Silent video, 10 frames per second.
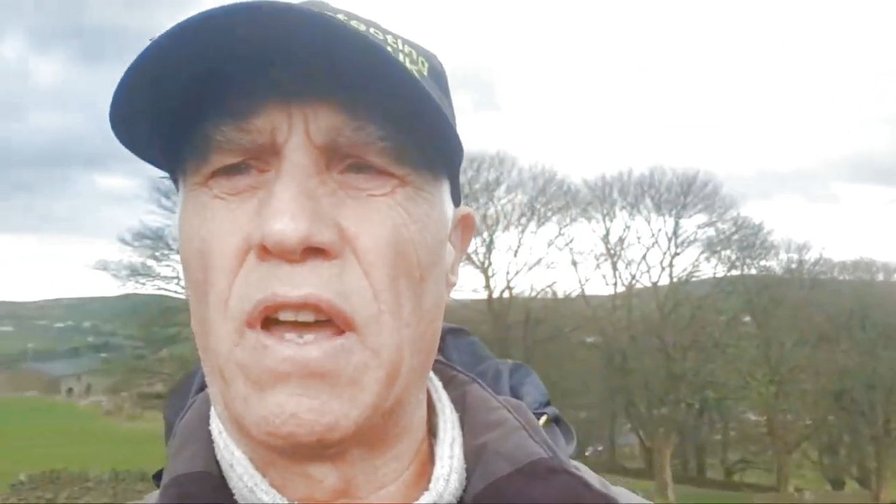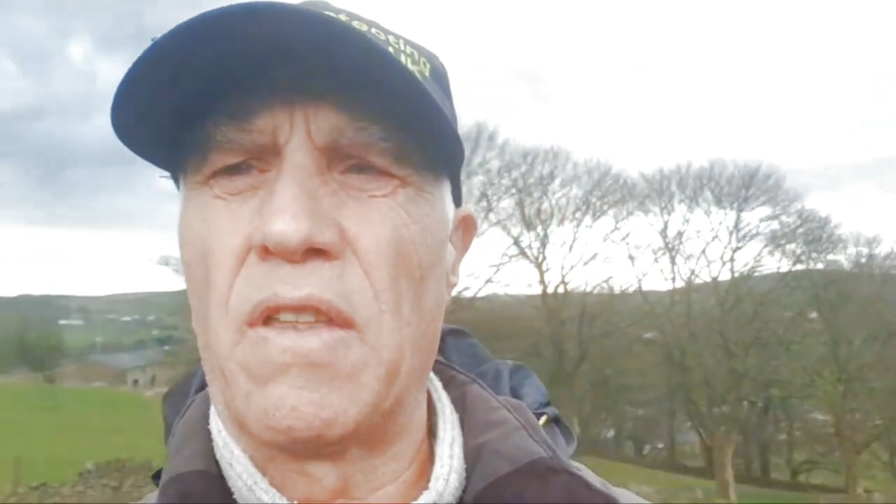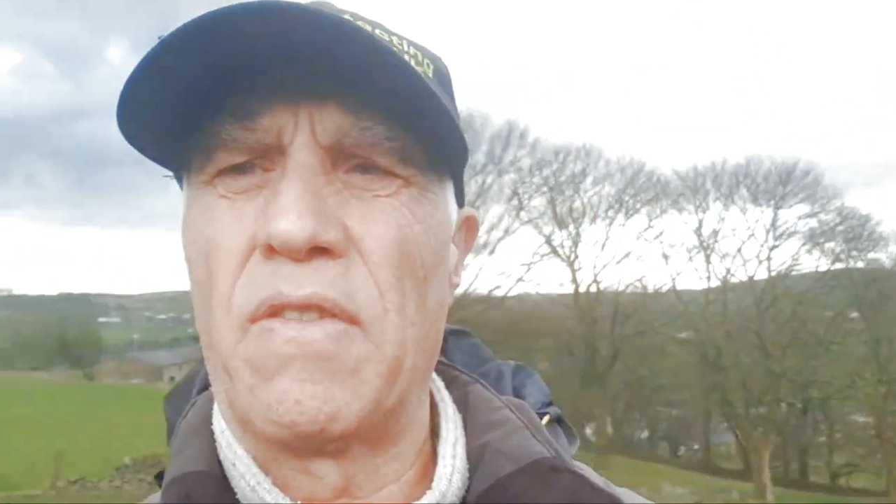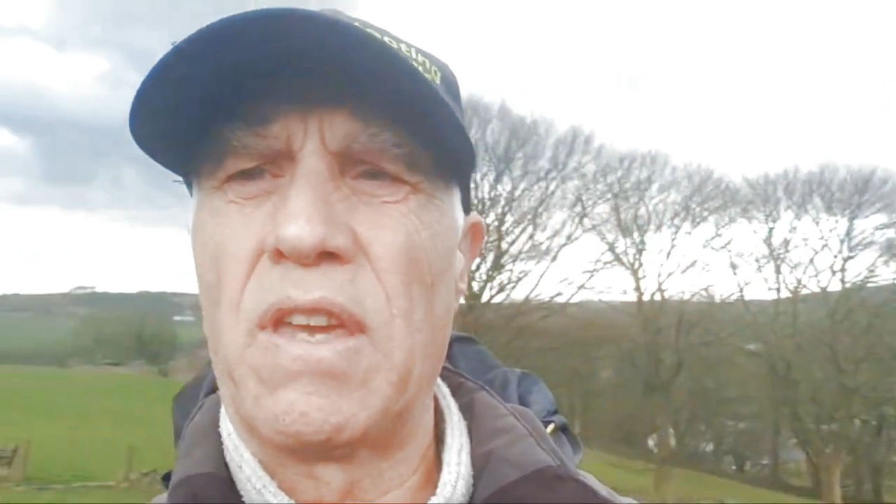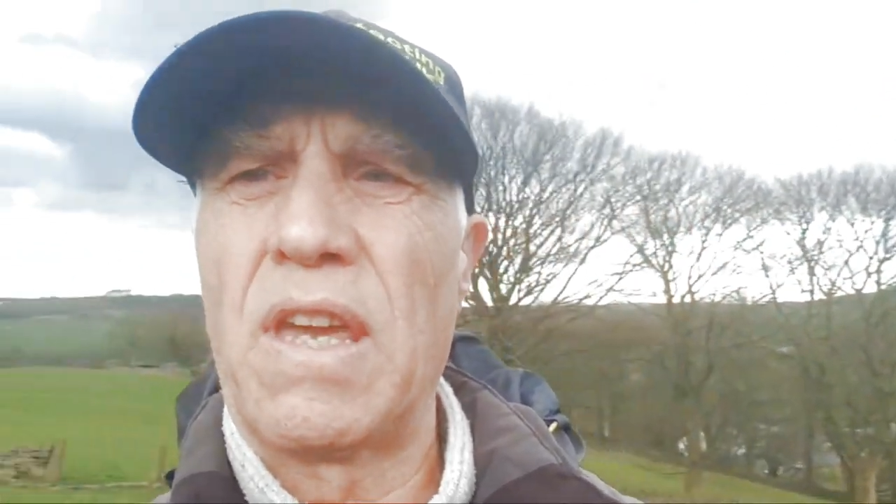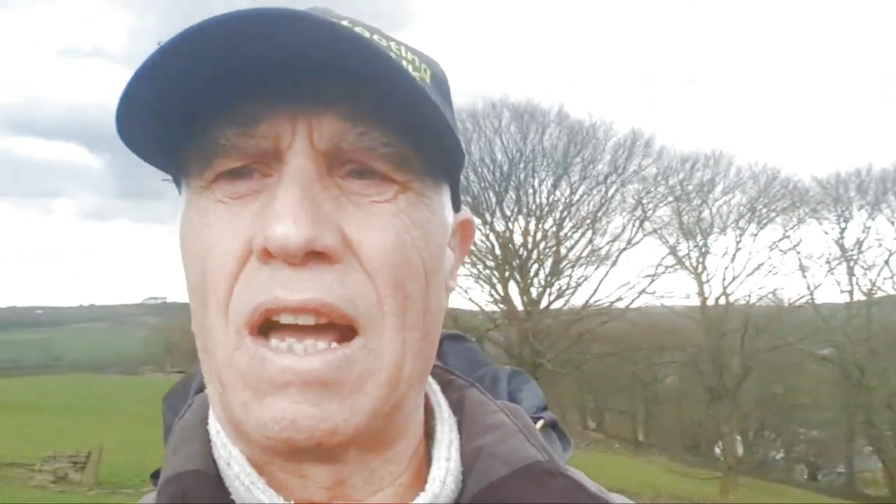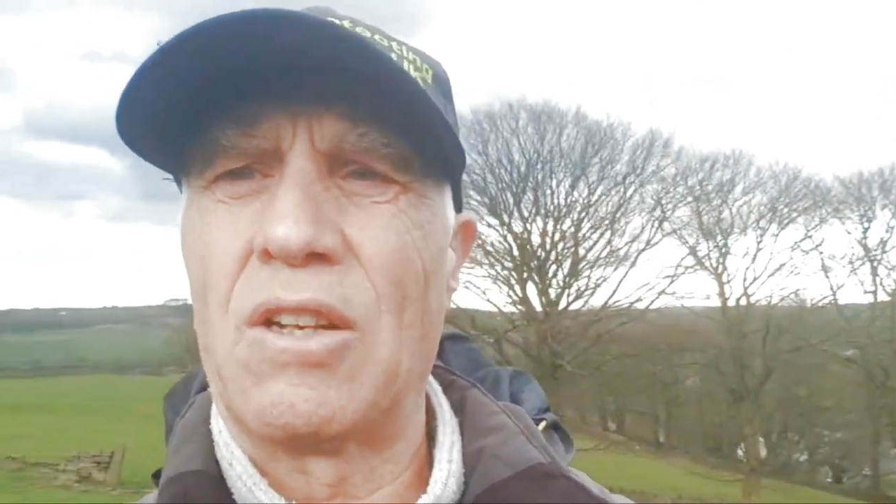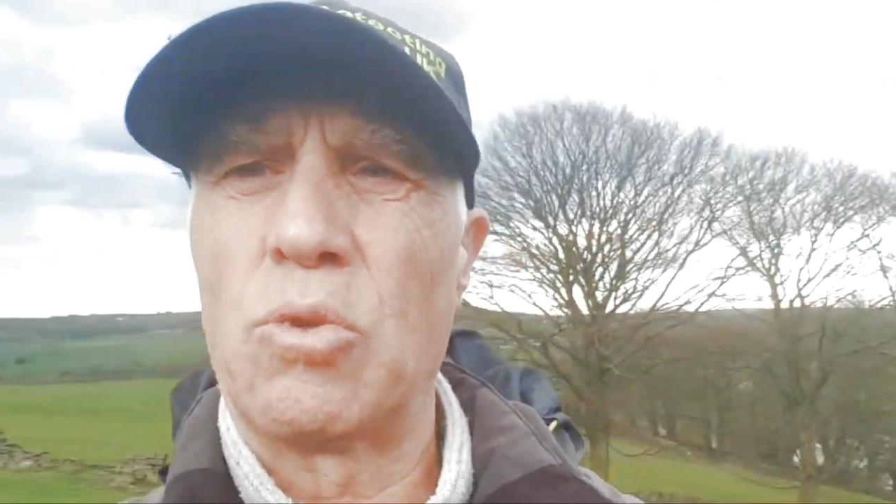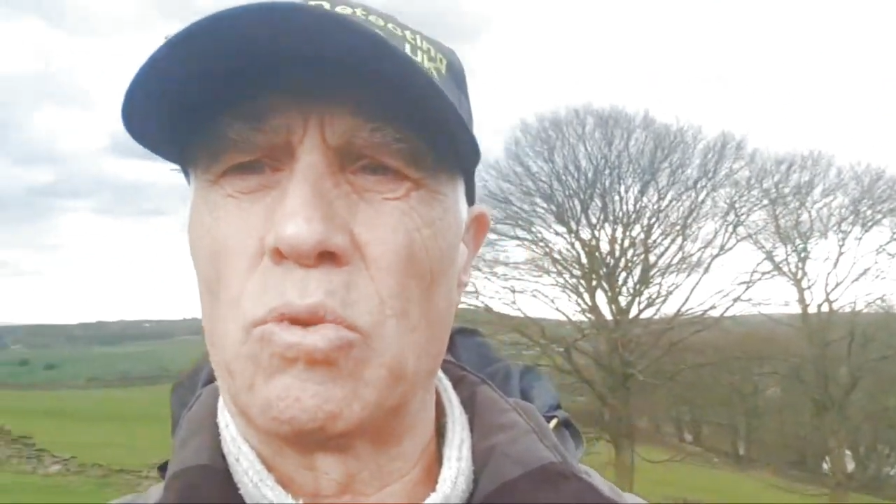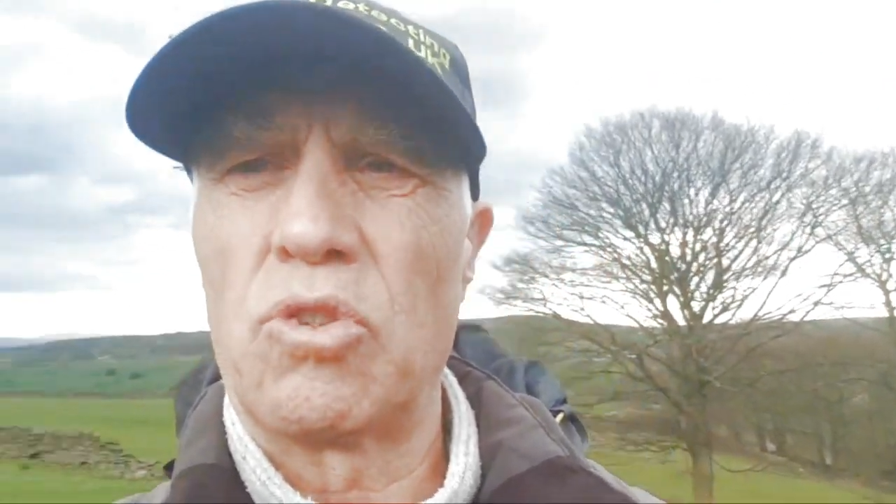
uh, the actual